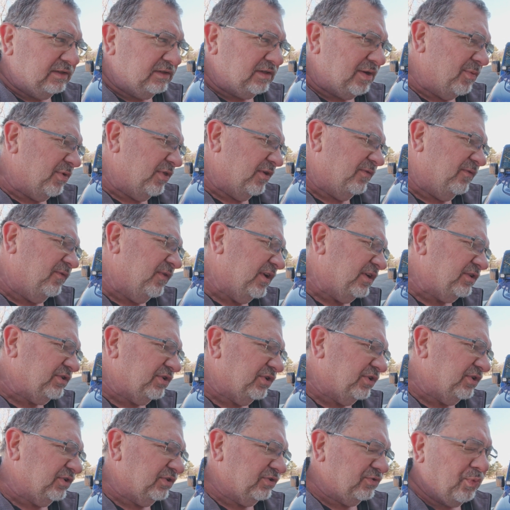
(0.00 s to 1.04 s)
Some of the
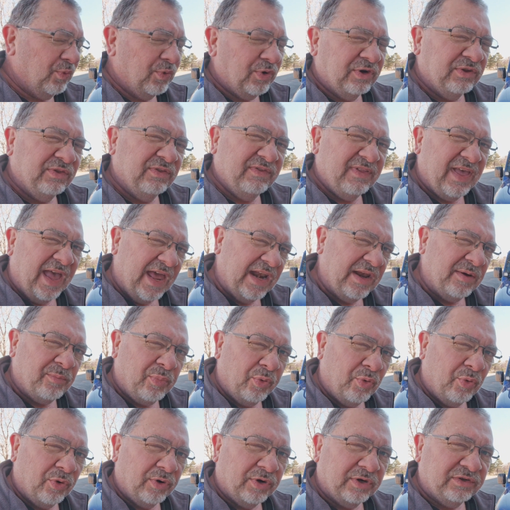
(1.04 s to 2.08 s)
features weren't that
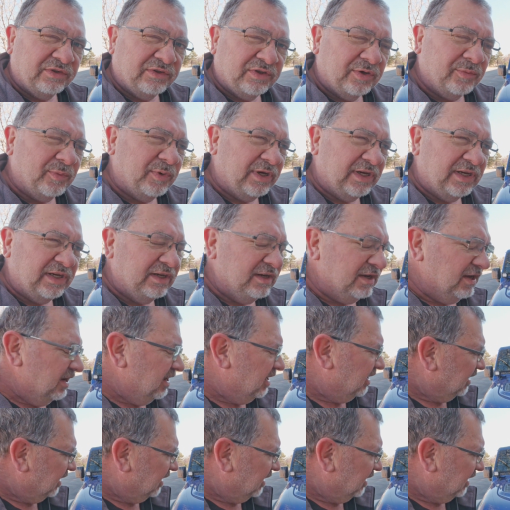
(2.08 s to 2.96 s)
important to me.